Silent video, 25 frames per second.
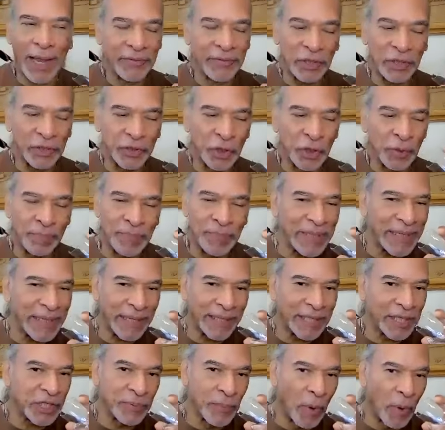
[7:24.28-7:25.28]
There shouldn't be
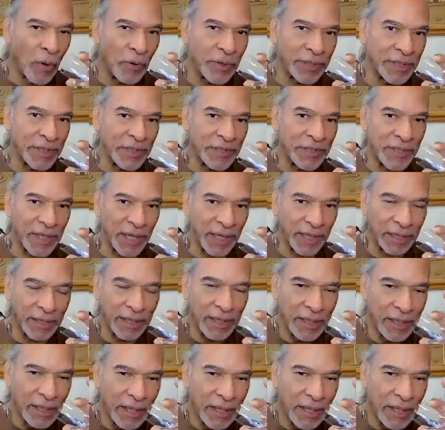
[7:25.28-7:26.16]
any smoke in this thing.